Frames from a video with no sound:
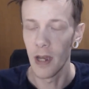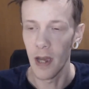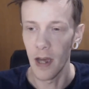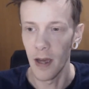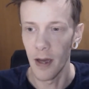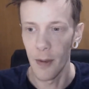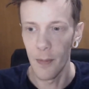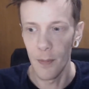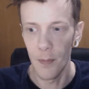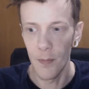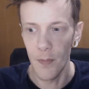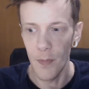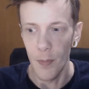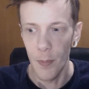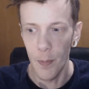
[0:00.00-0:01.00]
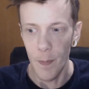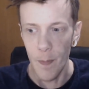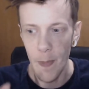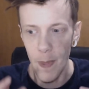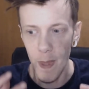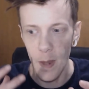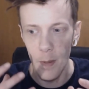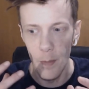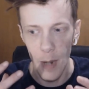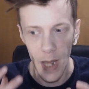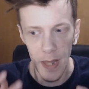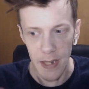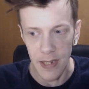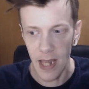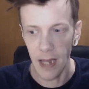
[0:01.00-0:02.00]
Um, but at
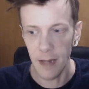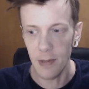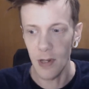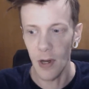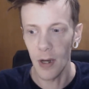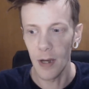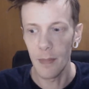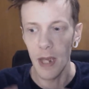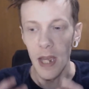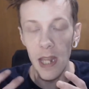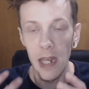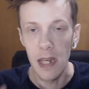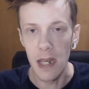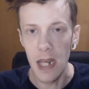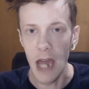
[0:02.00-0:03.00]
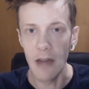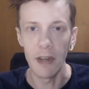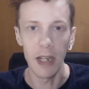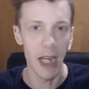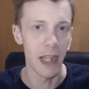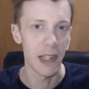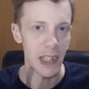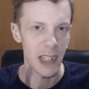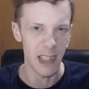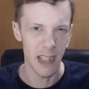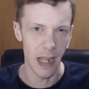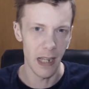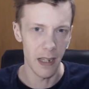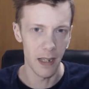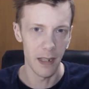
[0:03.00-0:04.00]
the same time, it never gets
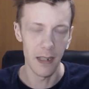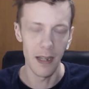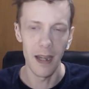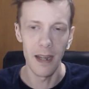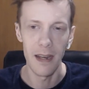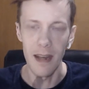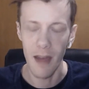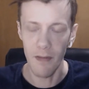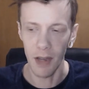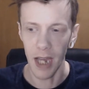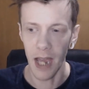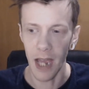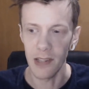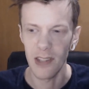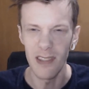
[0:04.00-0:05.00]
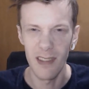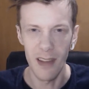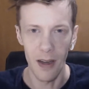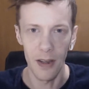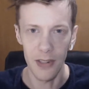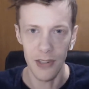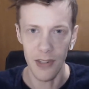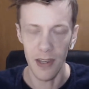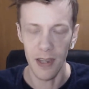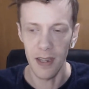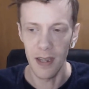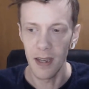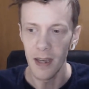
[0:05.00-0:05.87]
stinky. It never gets nasty.